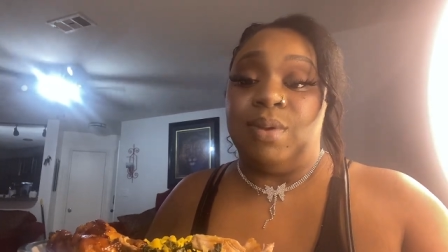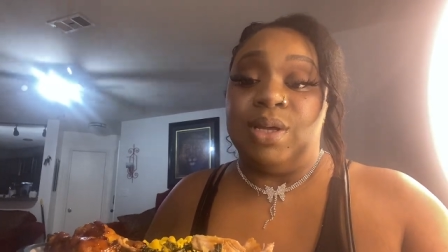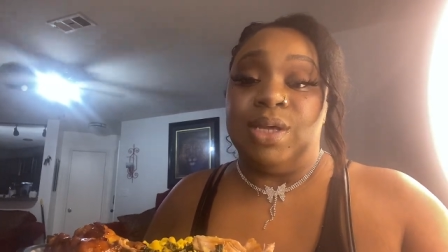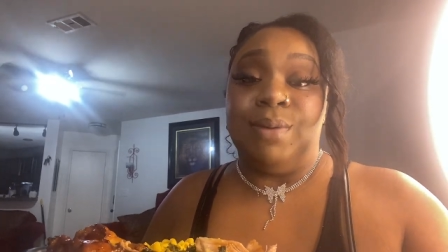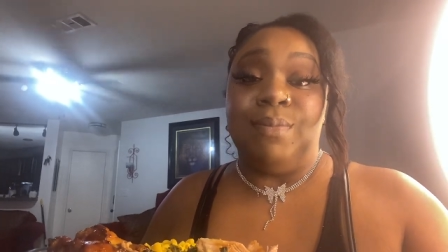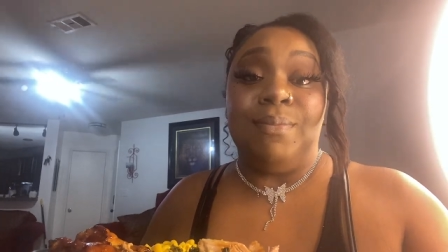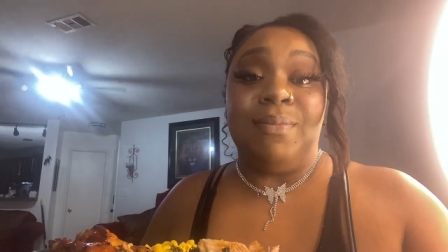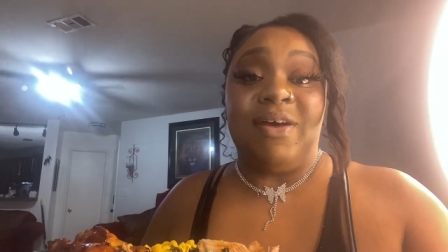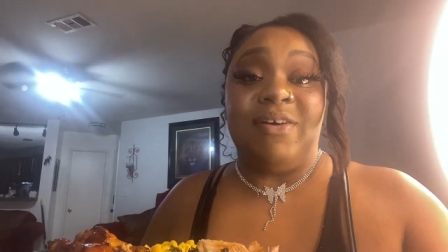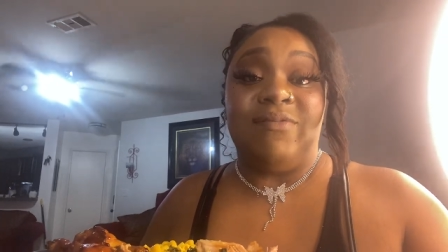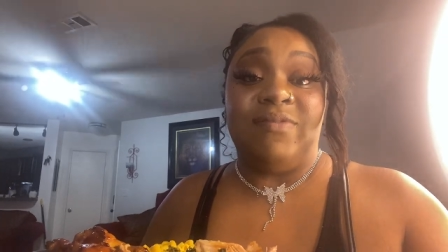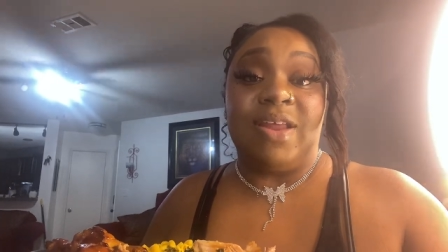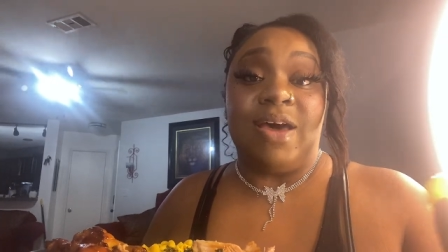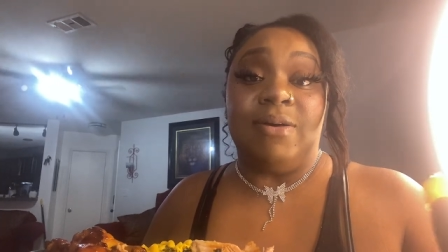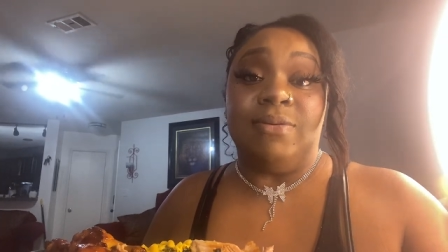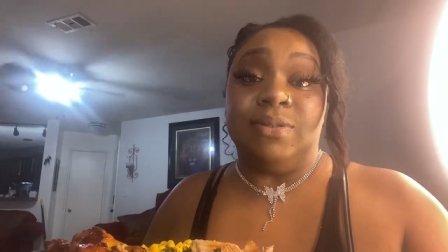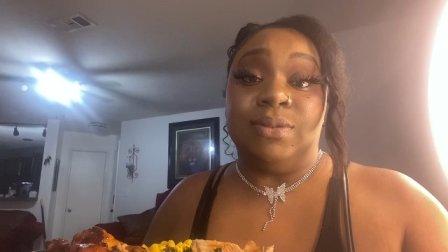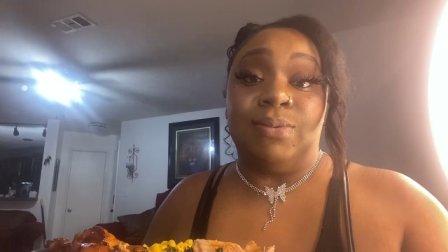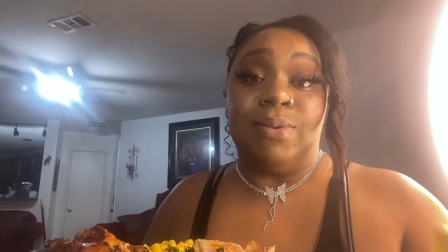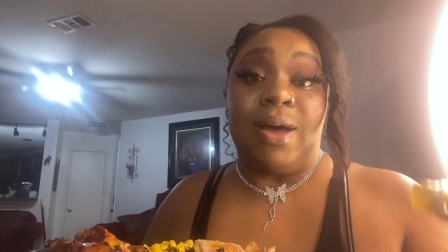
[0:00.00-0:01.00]
give my
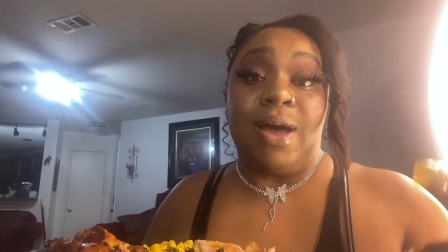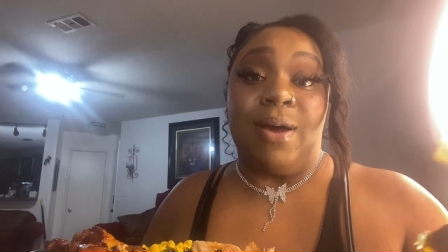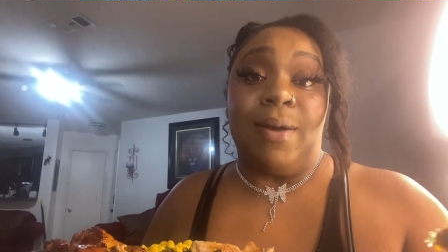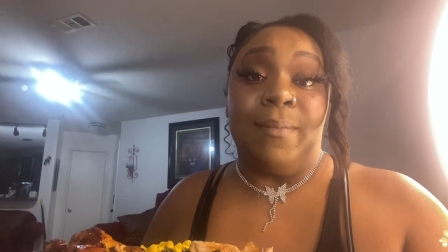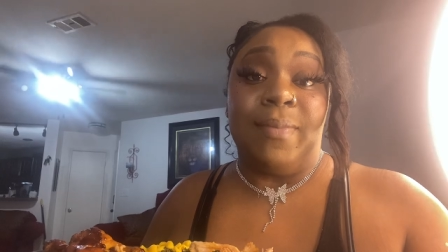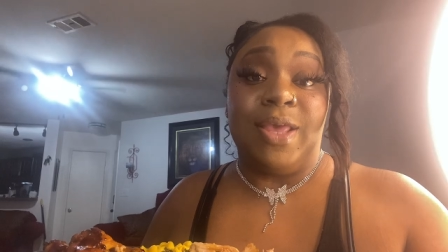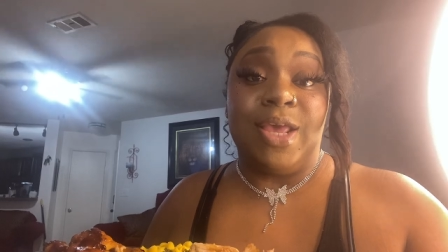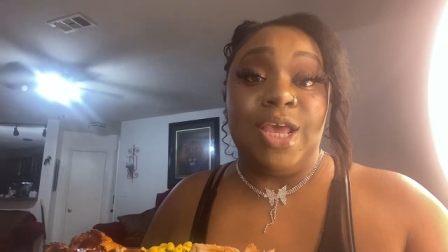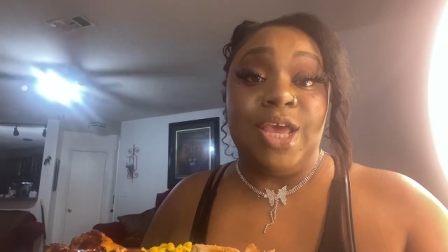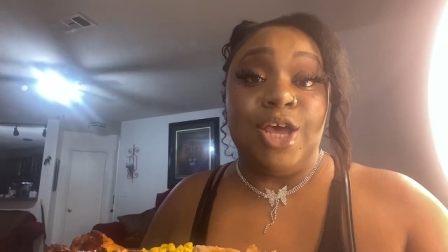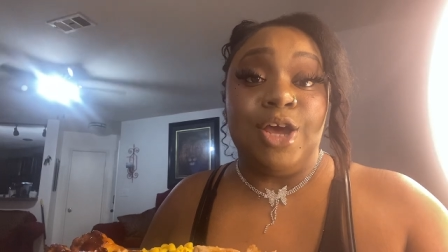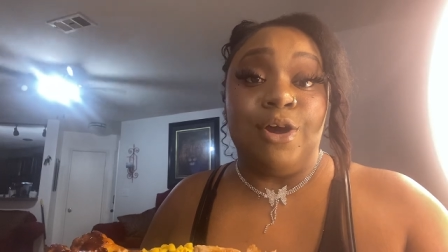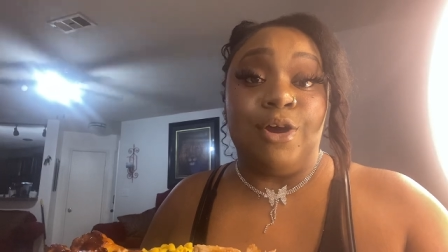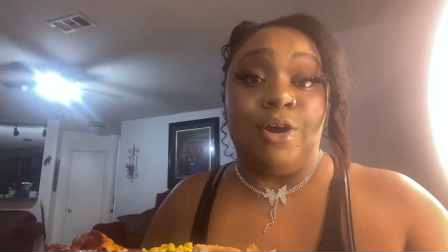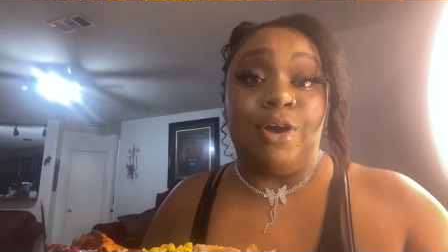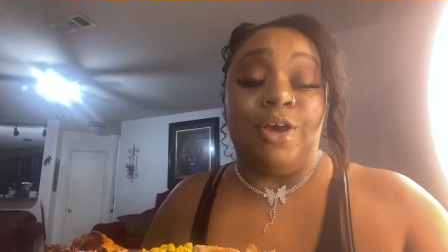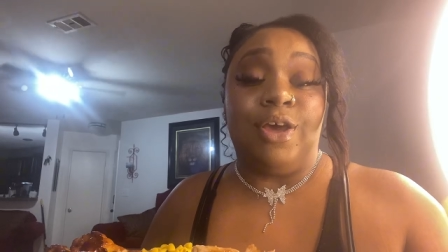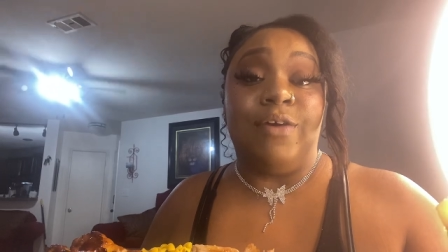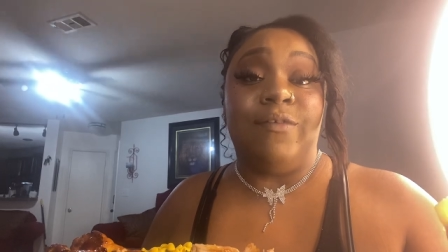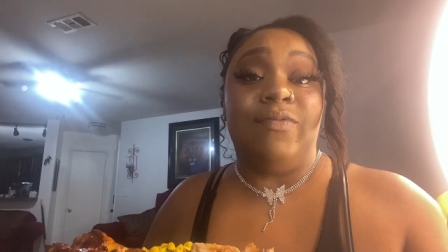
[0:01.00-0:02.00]
flowers while I'm here.
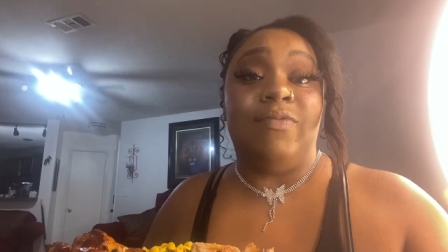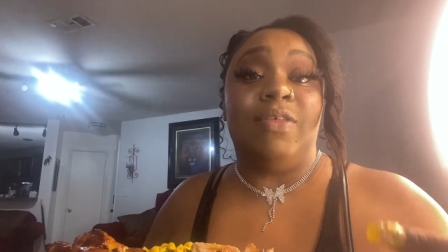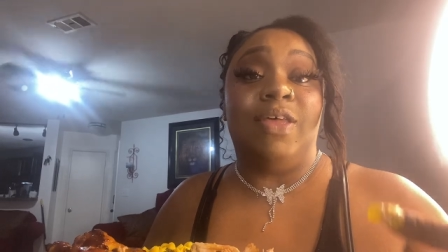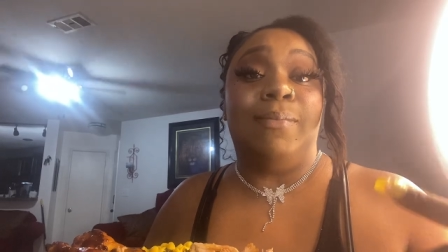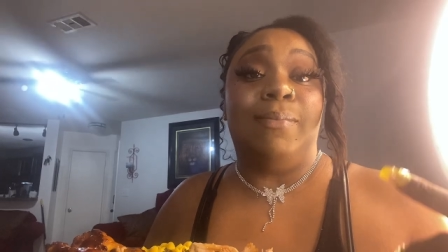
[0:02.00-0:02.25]
Give